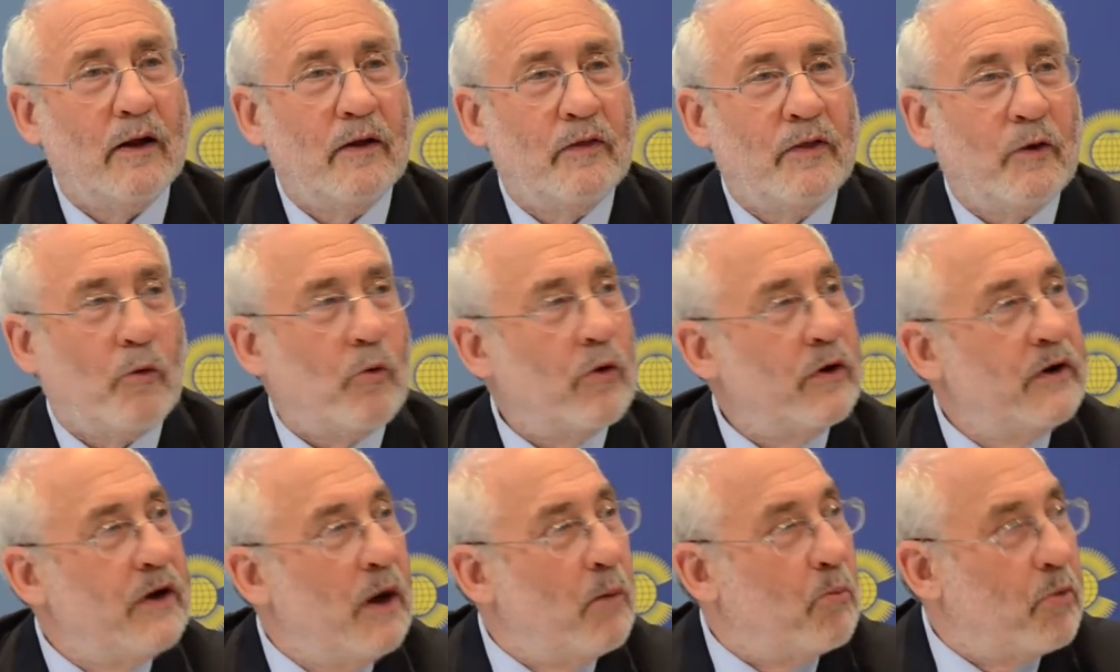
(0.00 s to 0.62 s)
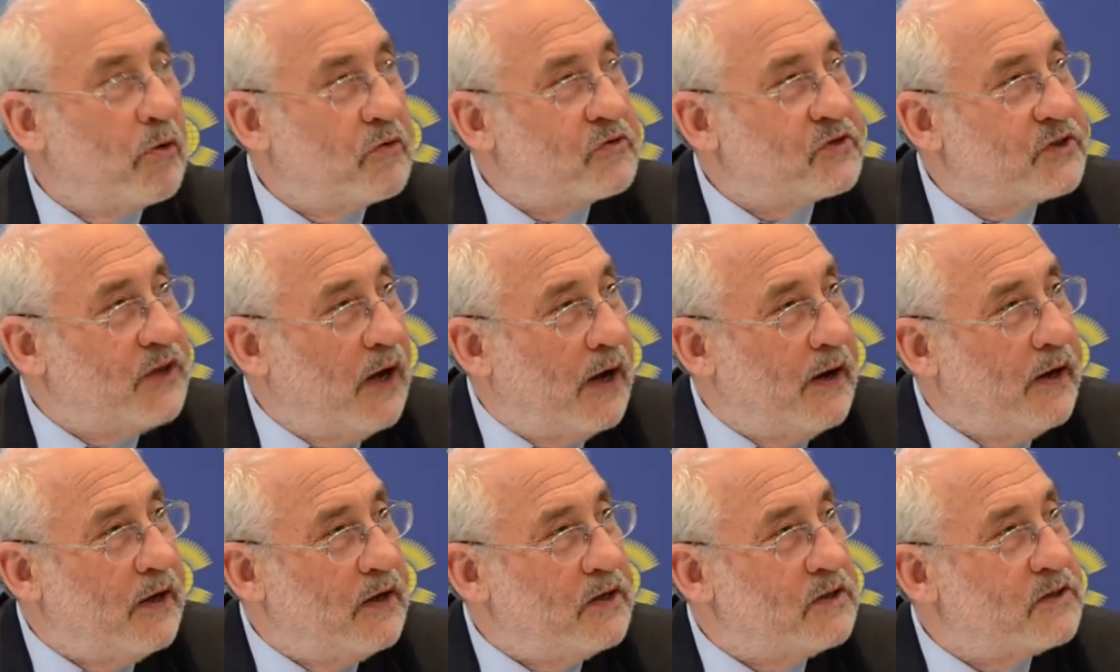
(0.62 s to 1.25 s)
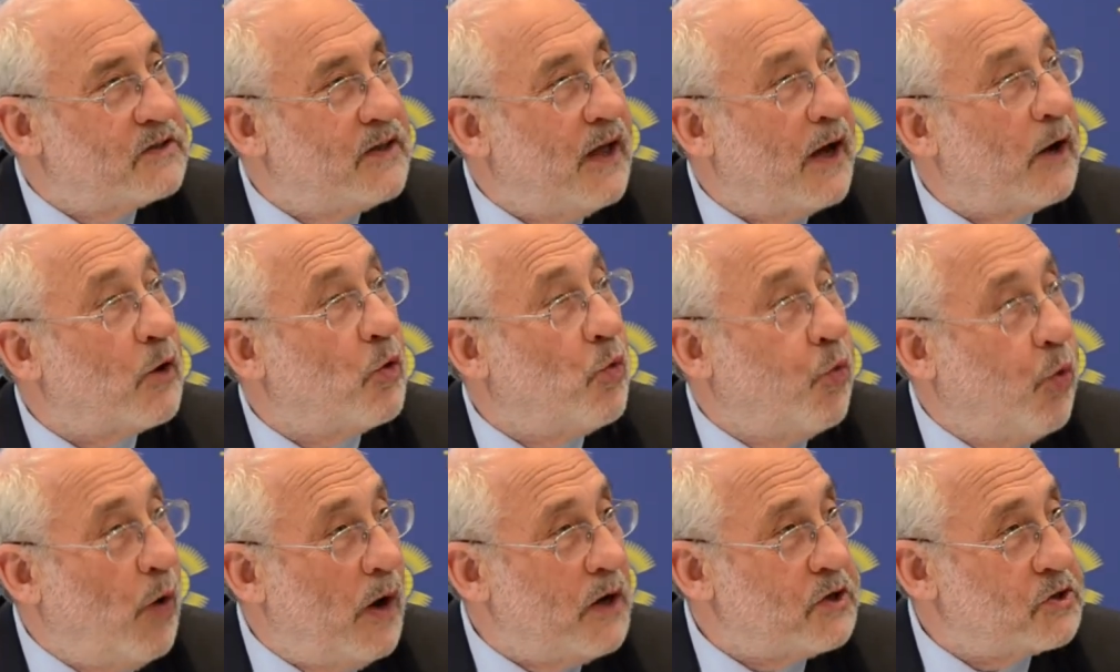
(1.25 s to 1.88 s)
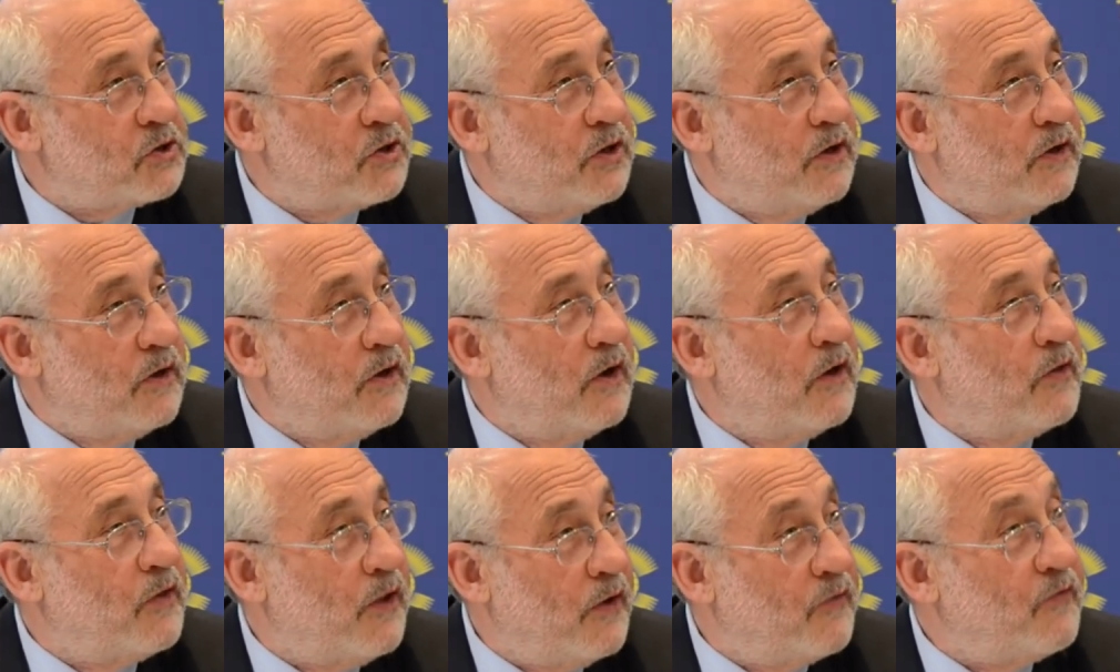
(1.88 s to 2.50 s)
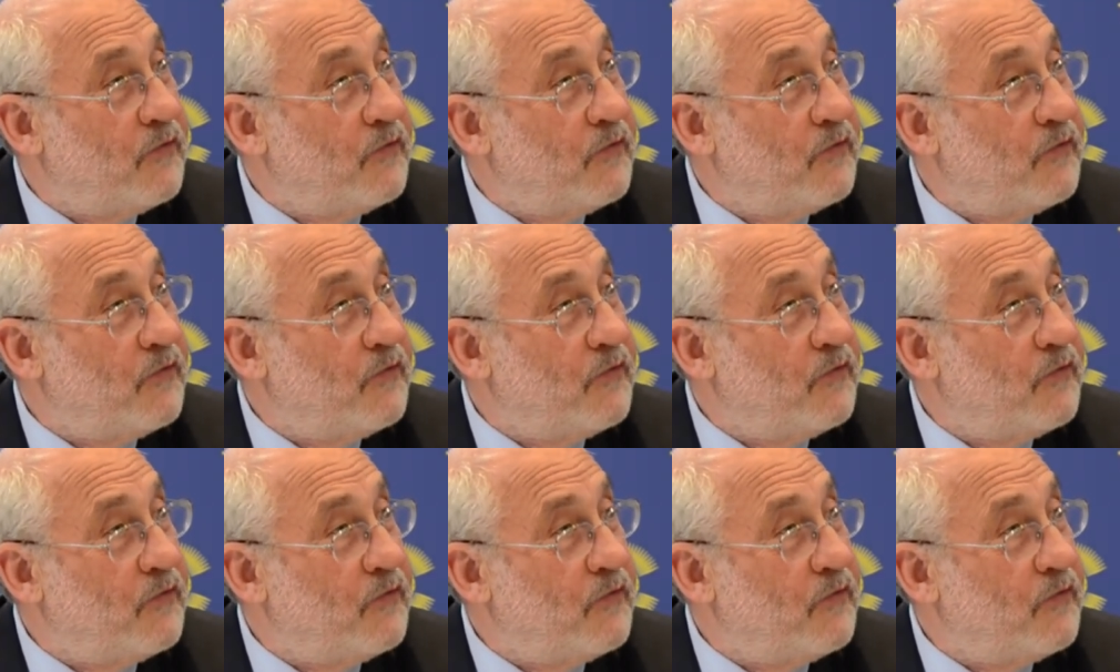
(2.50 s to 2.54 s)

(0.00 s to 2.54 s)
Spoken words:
there were a number of studies that questioned the